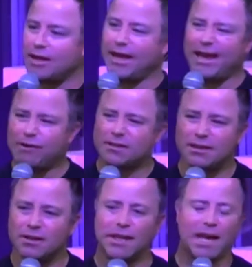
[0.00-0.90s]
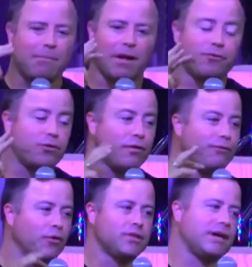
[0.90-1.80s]
every single day, about 3 or
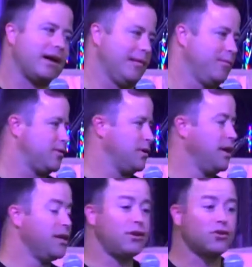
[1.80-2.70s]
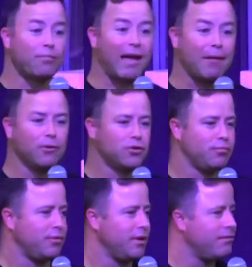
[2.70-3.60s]
4 times, just to be able to
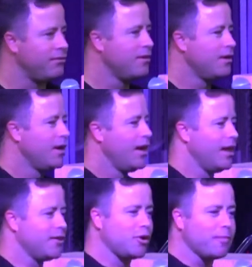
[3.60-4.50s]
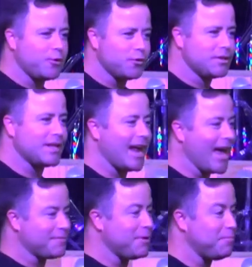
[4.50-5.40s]
breathe. He stopped using that asthma